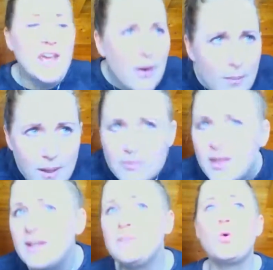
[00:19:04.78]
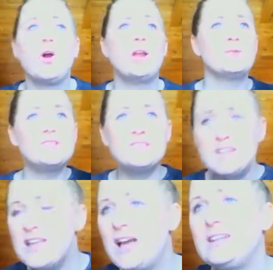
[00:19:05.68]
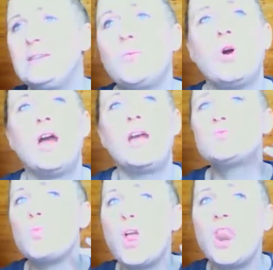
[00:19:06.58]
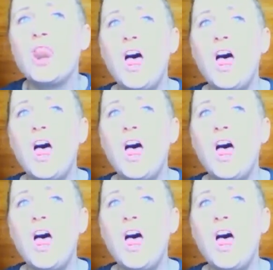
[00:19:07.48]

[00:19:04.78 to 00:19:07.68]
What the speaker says: even care about that anymore. I don't see that anymore. I just